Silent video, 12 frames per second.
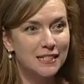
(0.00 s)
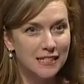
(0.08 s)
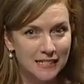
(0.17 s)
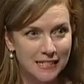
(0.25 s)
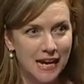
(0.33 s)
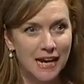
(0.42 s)

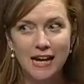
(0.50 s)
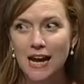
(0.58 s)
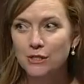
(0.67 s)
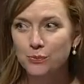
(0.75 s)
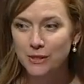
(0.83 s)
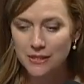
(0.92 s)
today,
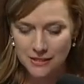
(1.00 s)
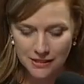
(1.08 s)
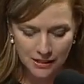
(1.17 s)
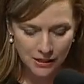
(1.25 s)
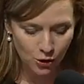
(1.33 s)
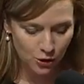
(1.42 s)
as we
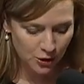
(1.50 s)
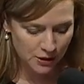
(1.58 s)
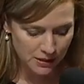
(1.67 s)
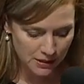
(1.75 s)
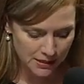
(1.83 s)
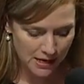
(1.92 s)
sit here
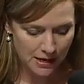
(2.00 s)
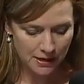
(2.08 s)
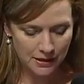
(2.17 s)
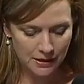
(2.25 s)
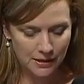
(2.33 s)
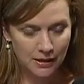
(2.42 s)
today.